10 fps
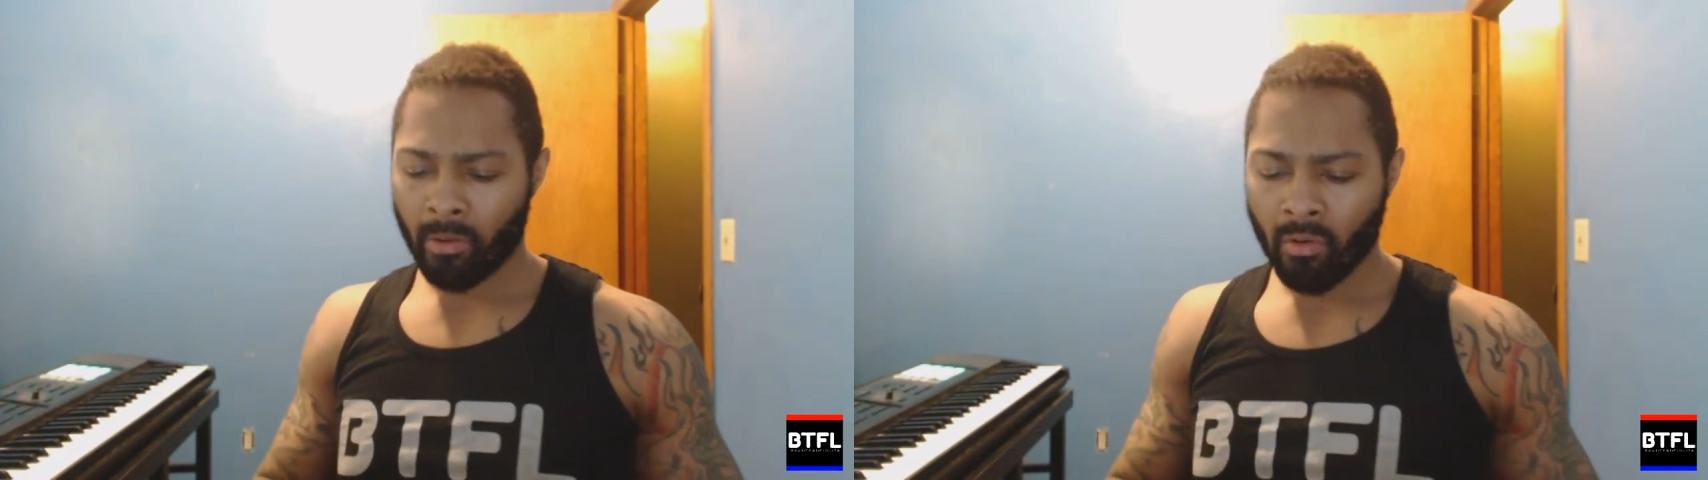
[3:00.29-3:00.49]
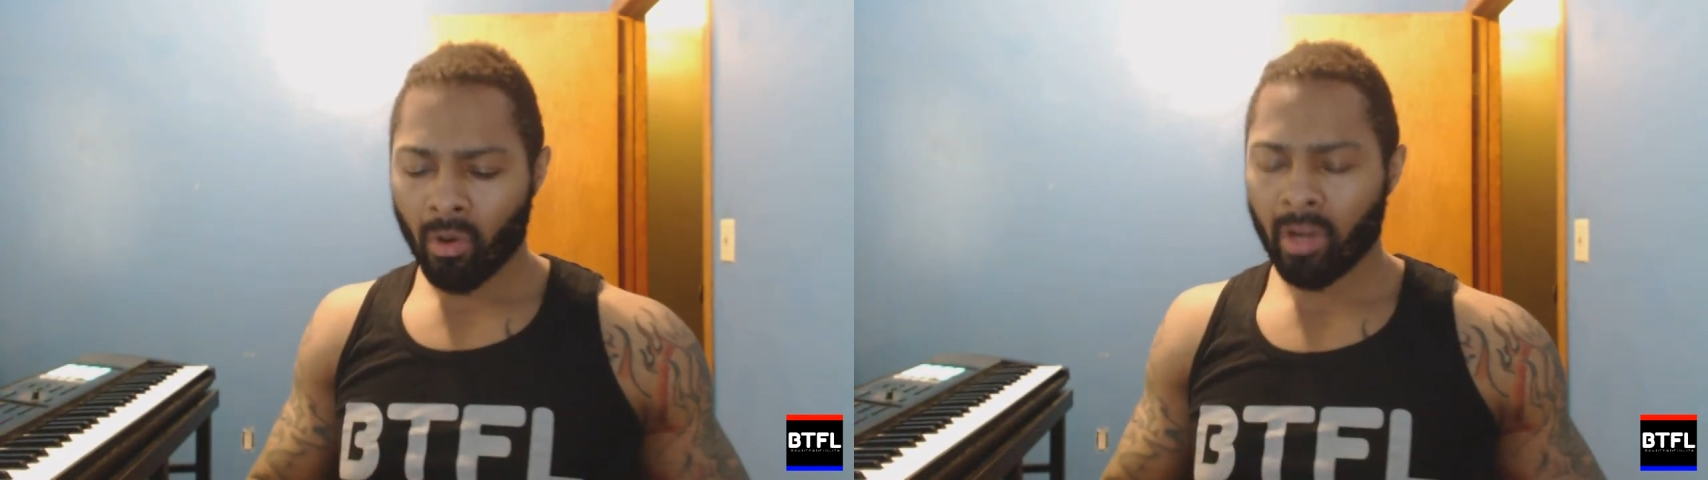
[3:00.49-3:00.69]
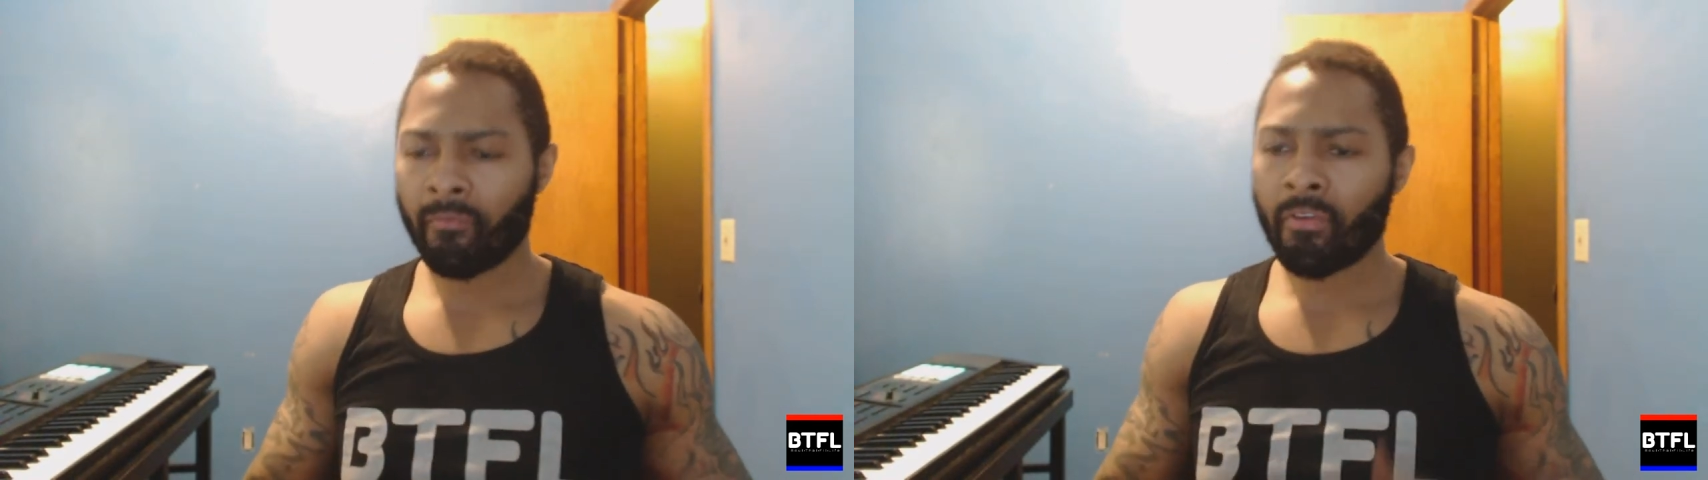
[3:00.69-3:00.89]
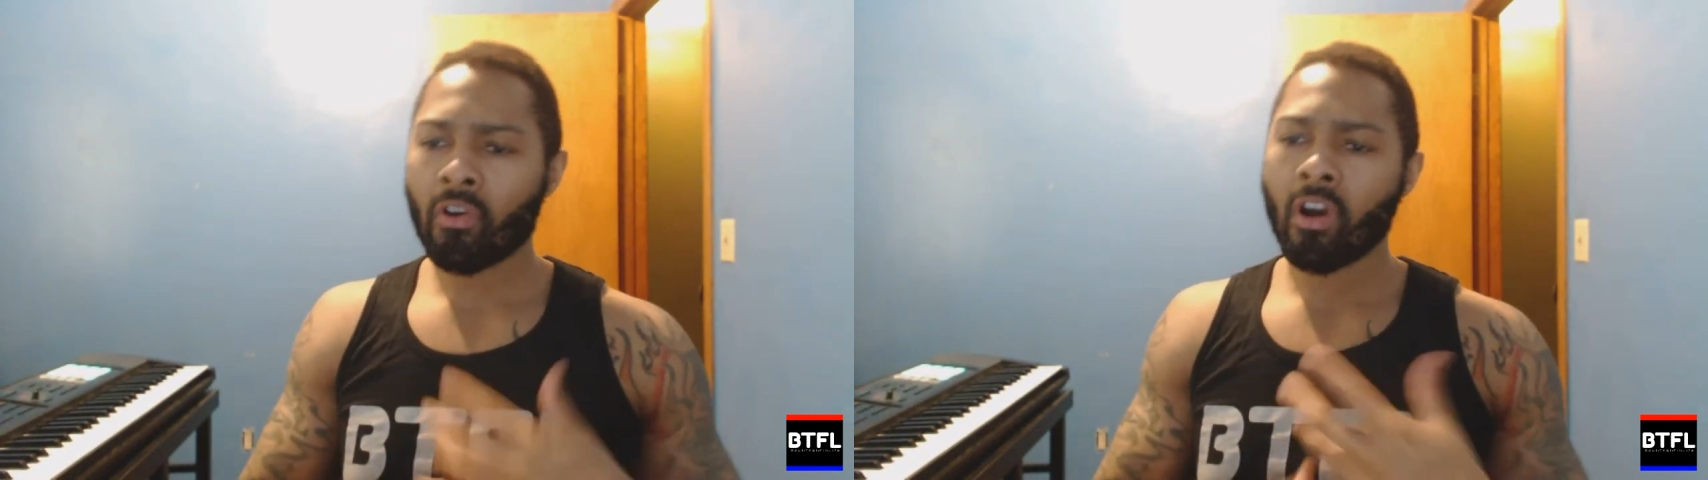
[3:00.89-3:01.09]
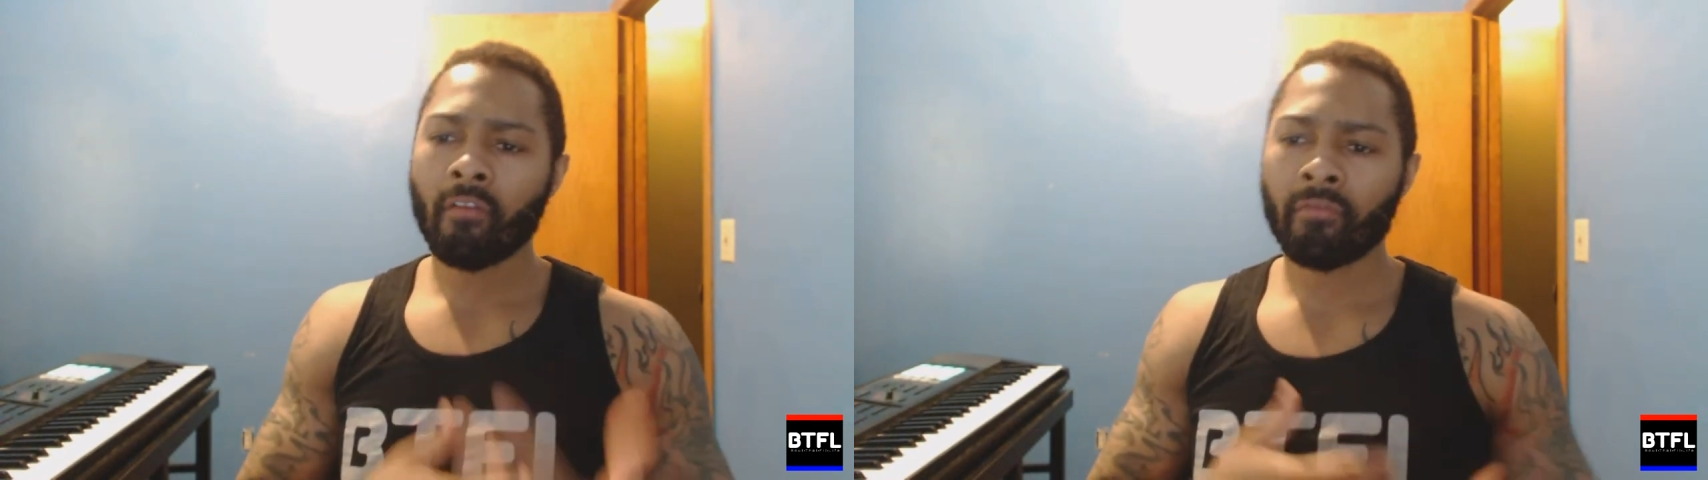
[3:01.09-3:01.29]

You want to feel